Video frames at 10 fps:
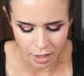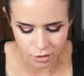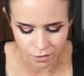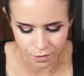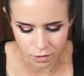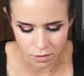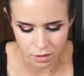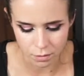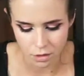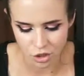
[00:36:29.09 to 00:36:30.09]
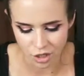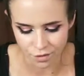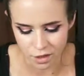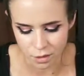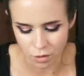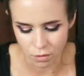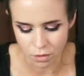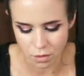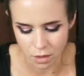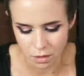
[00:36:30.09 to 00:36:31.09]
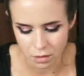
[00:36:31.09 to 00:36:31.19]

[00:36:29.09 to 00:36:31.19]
actual phone. So let me check Facebook real quick.